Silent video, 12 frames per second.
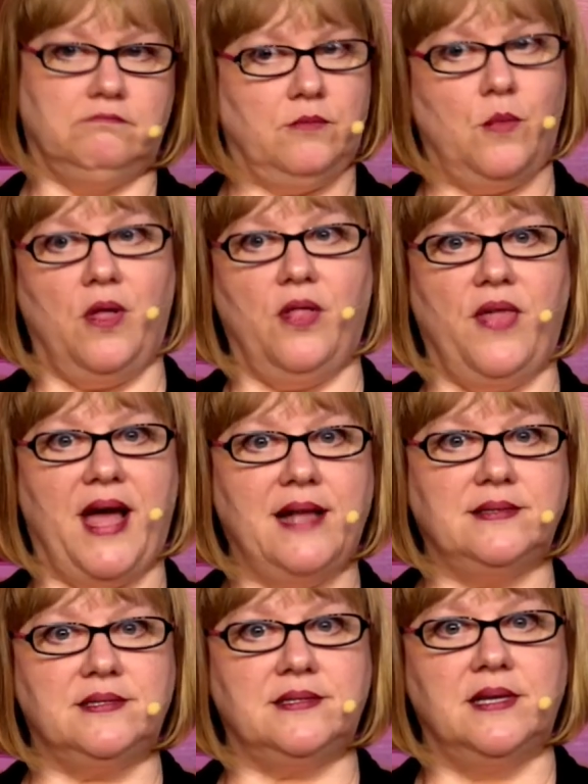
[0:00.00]
Well,
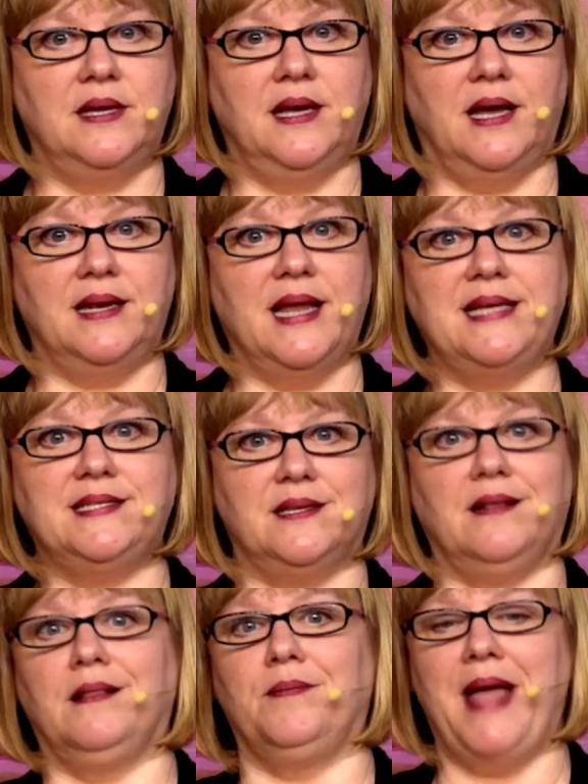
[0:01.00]
that's a nice
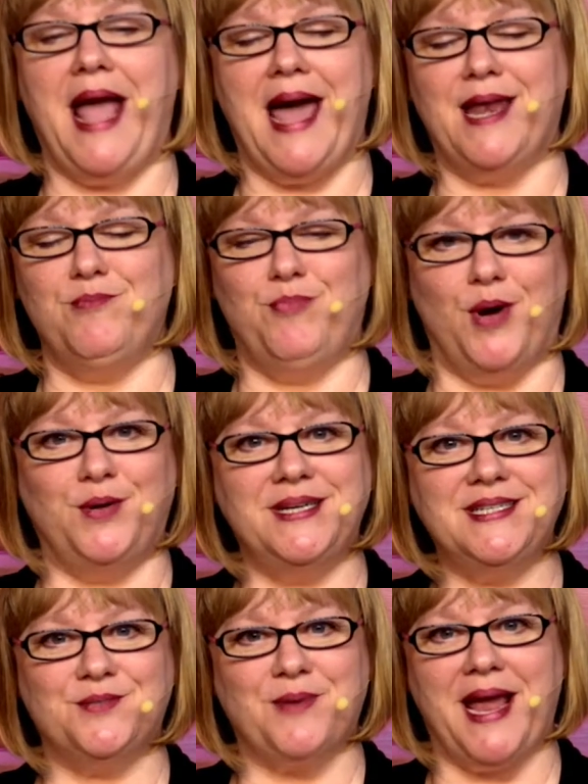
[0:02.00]
little added
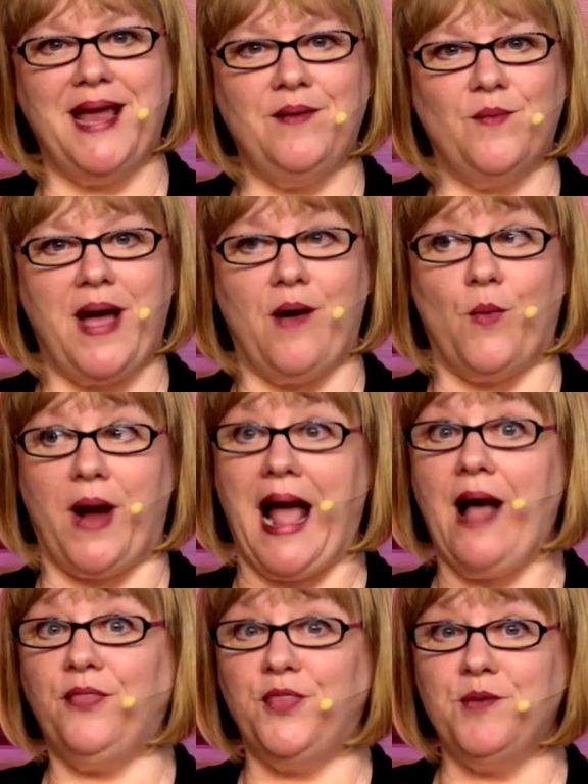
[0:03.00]
bonus, right? While we're
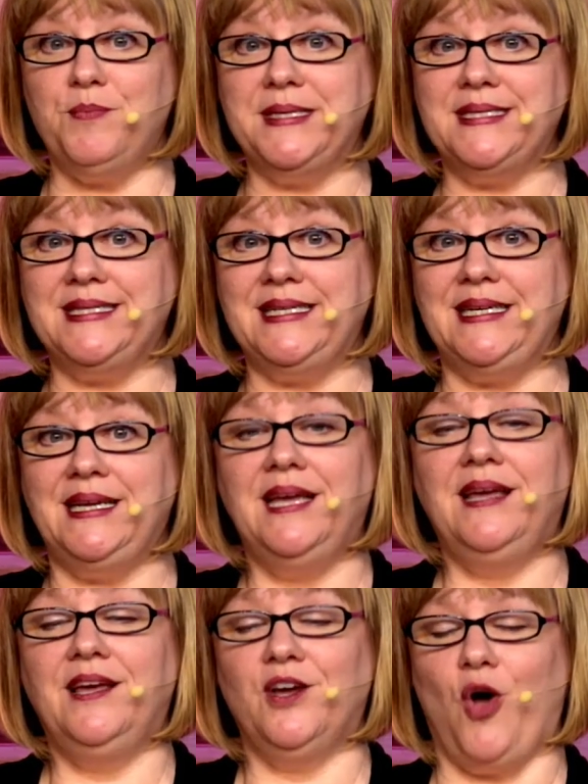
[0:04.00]
out there busy
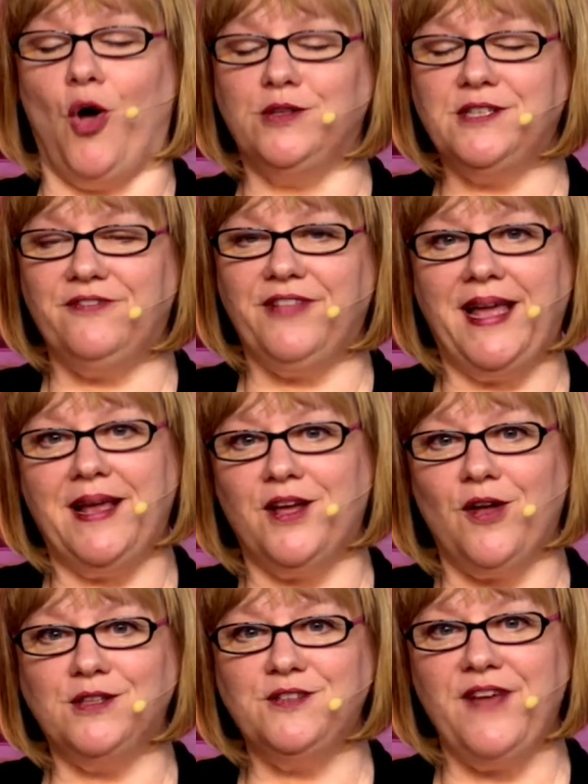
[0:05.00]

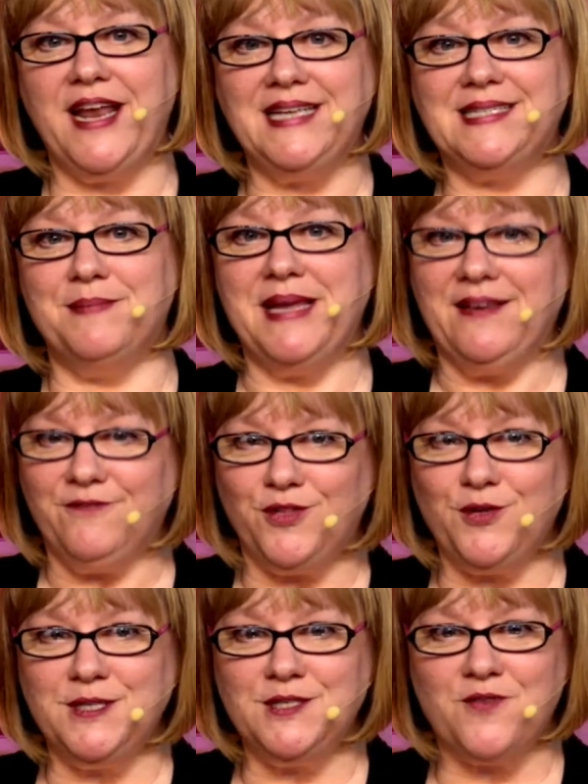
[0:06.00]
cultivating some
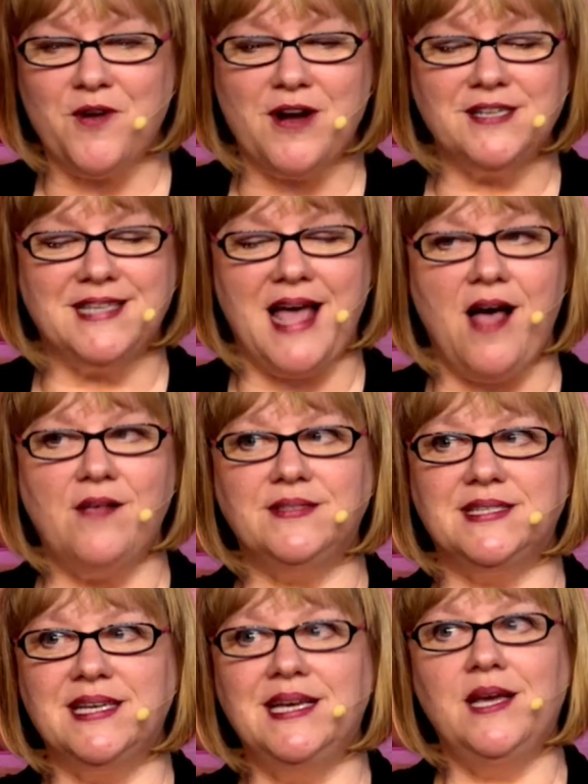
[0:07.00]
influence for
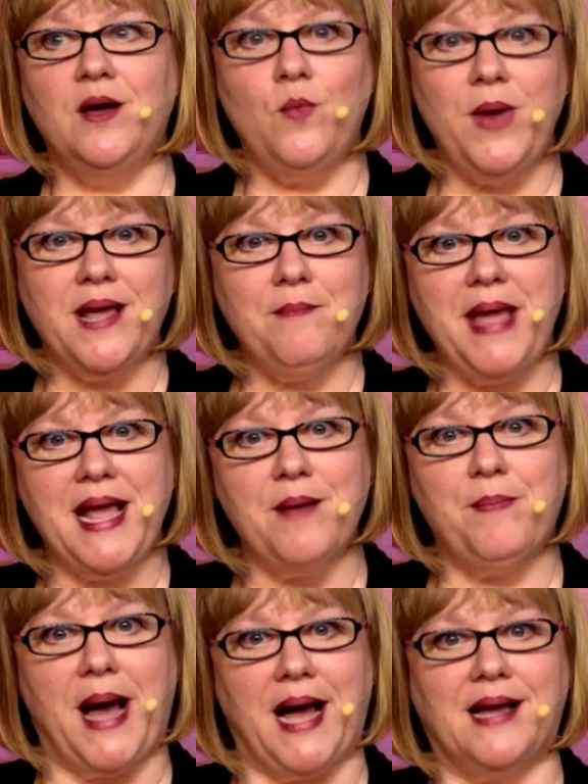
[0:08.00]
ourselves, we can make a
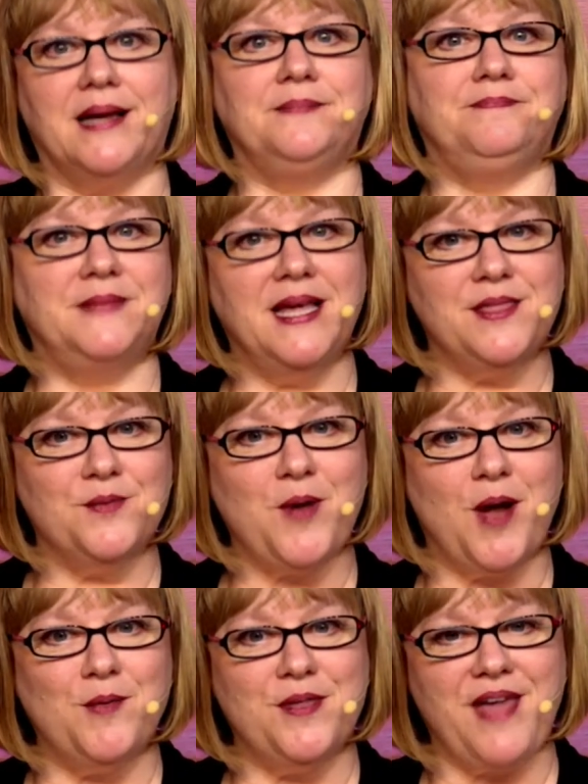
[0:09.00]
buck. Nothing
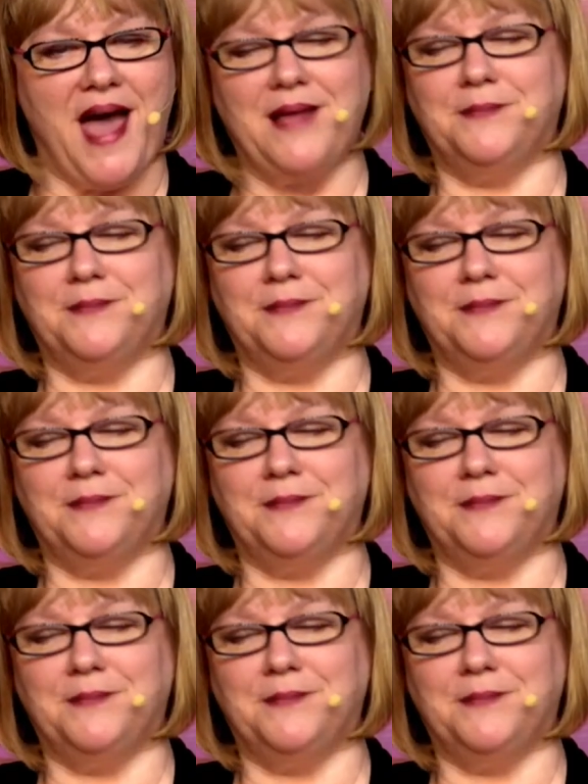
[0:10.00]
wrong with that.